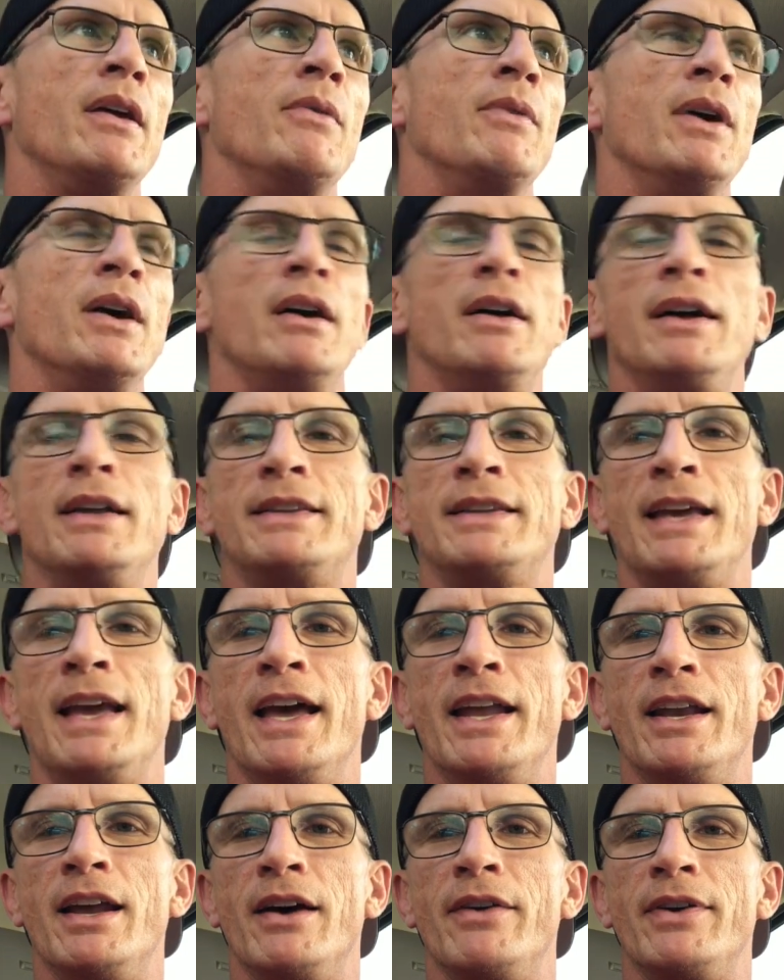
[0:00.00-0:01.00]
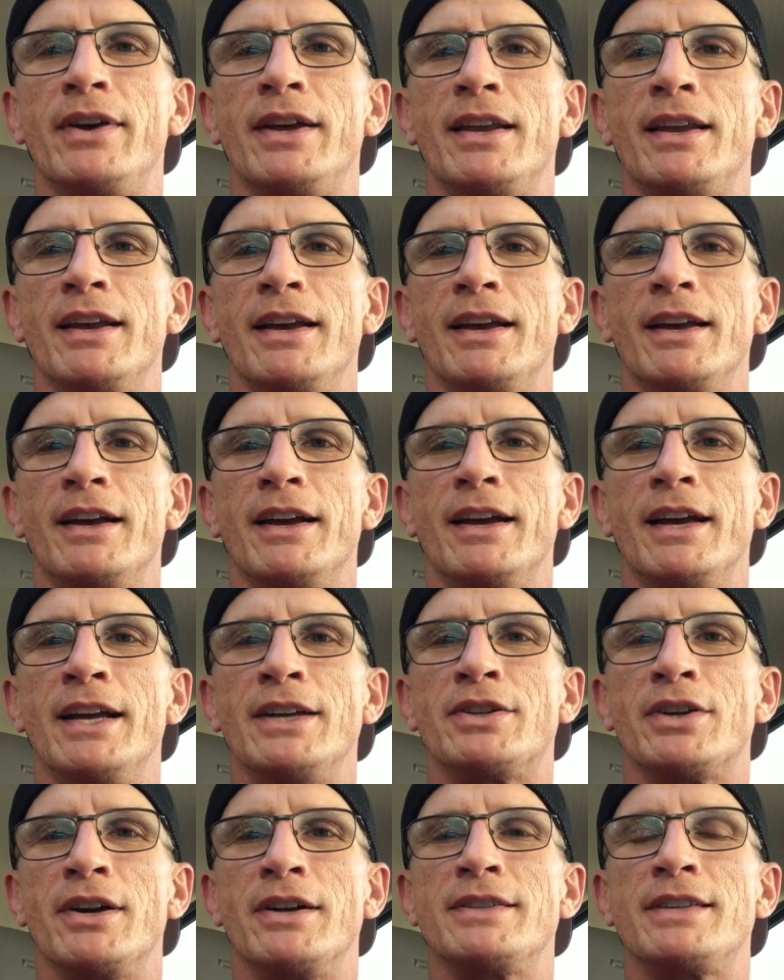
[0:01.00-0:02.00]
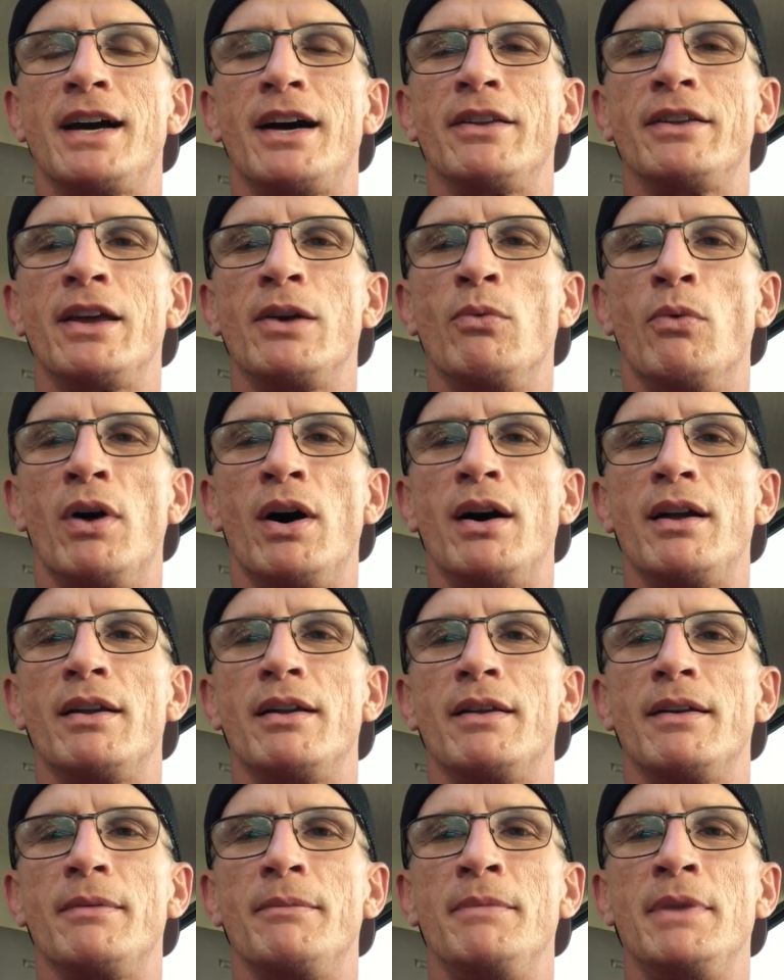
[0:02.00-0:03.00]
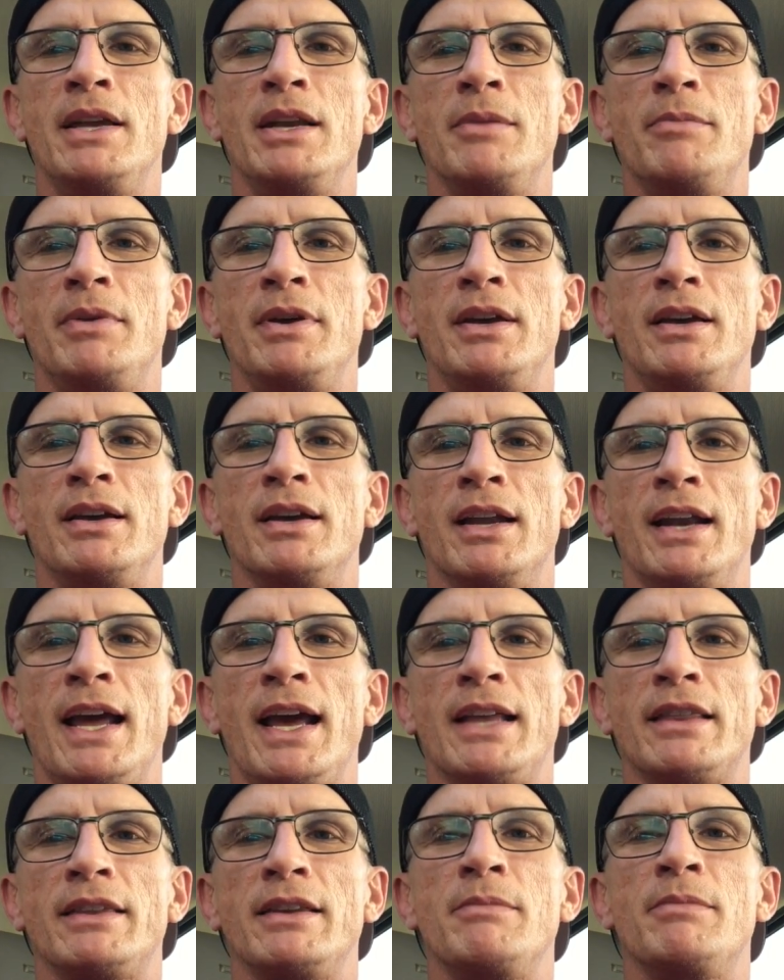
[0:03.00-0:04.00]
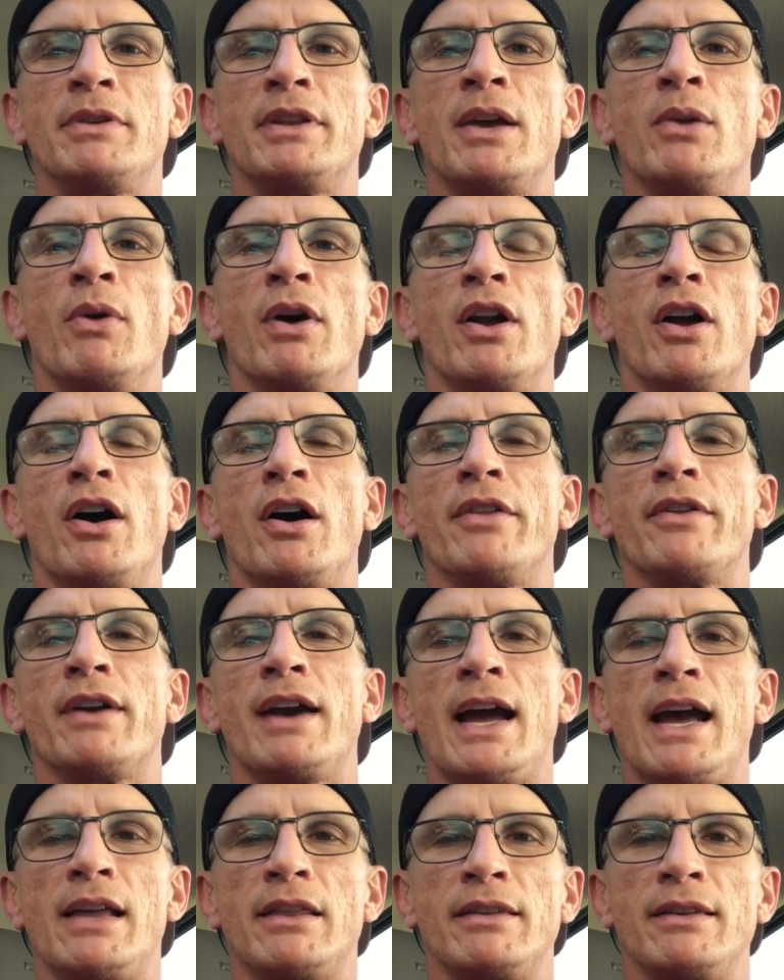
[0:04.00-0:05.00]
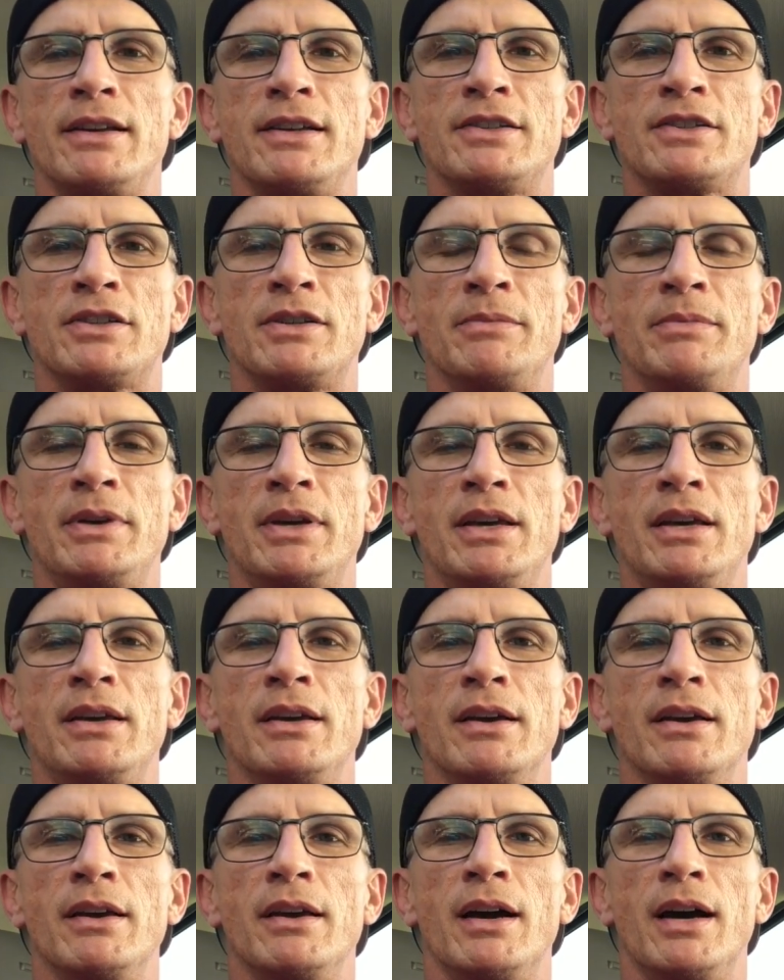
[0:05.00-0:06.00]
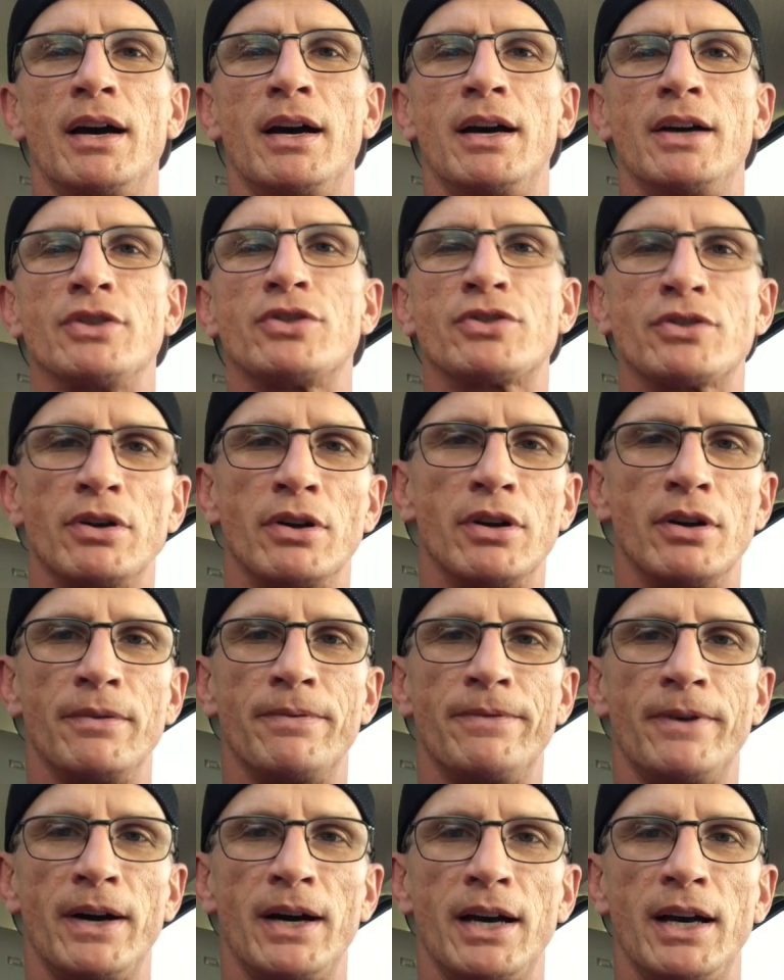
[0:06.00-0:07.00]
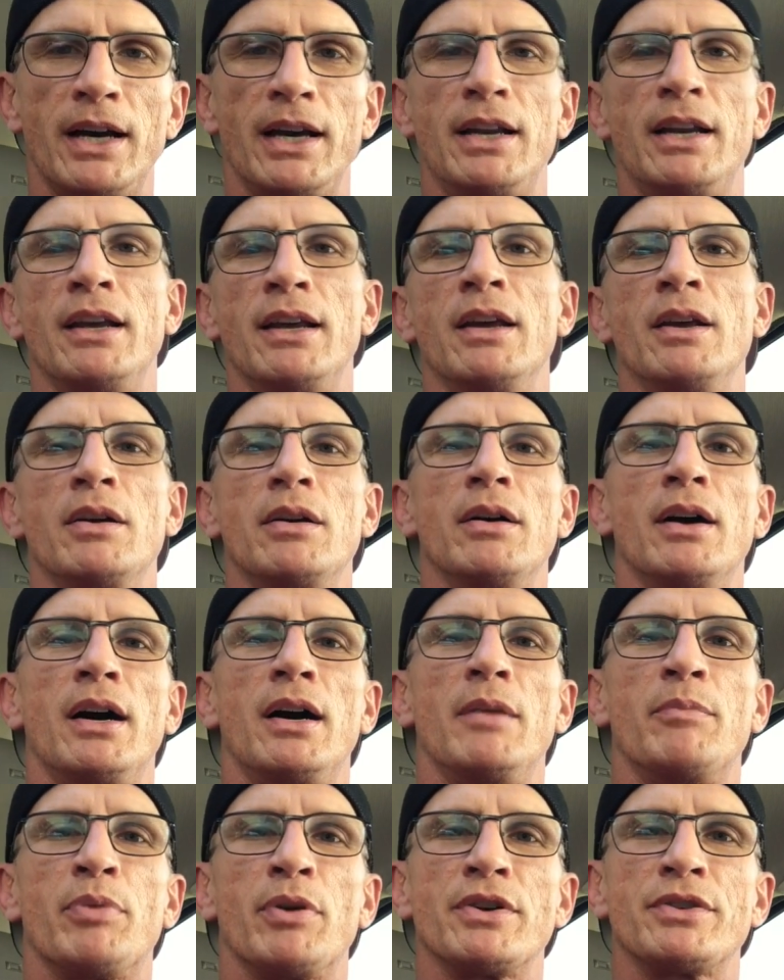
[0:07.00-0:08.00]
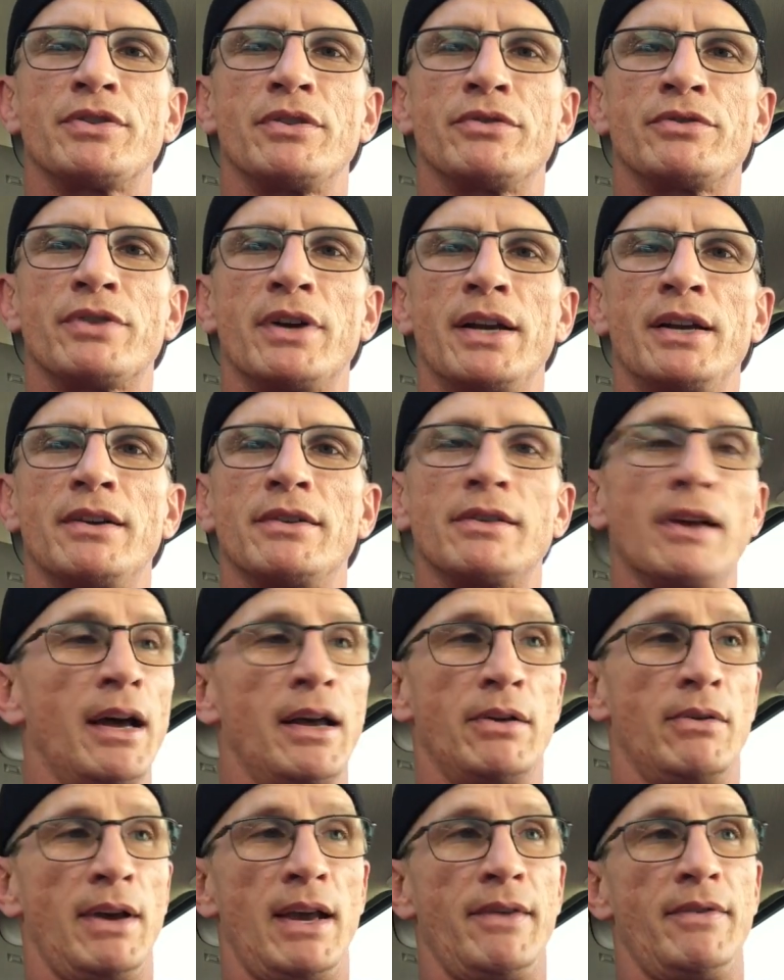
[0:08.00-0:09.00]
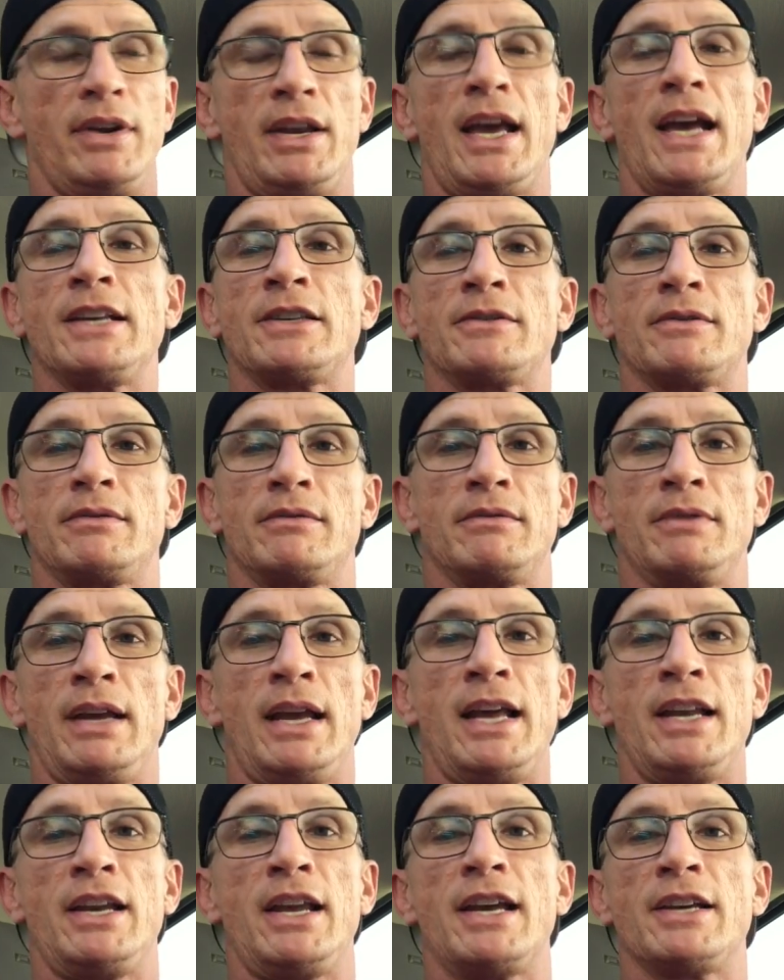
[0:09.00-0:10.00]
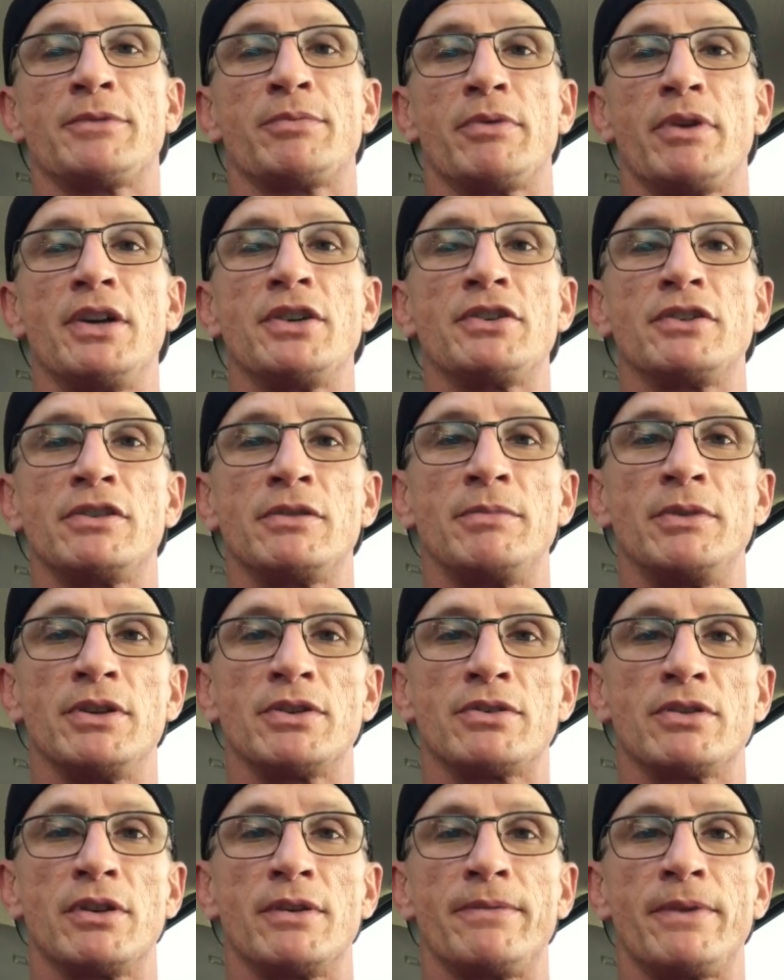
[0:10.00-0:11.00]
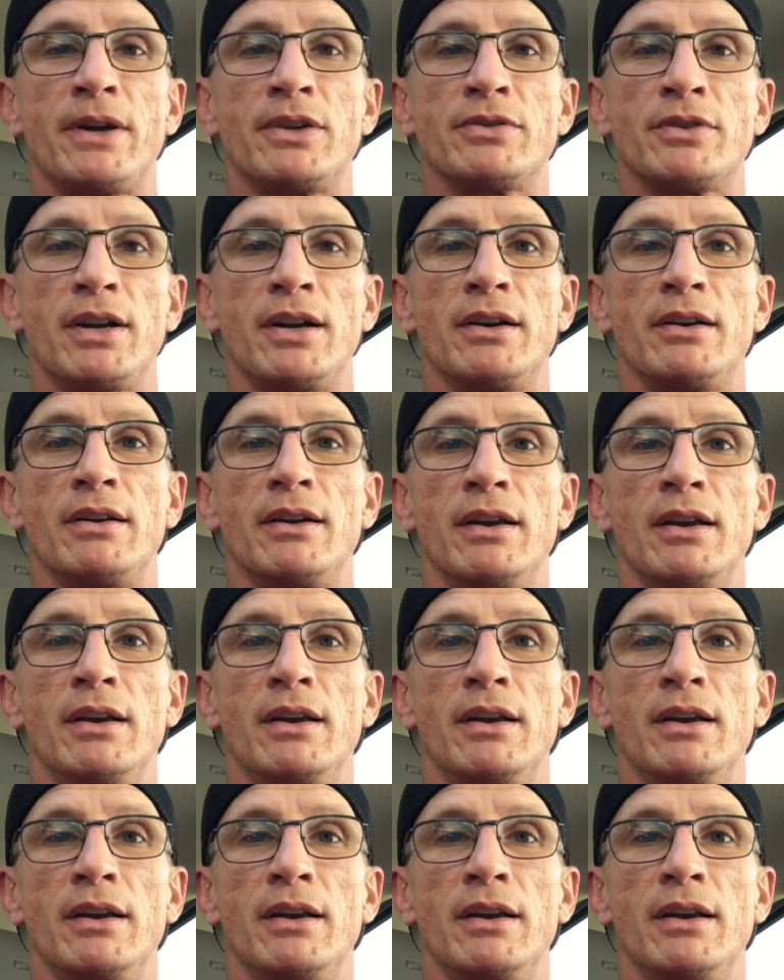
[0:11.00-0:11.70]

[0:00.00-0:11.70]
Well, at the end of it, it turns out they want me to be an athlete, but they want all their athletes to be certified personal trainers. I don't have any aspirations to be a certified trainer.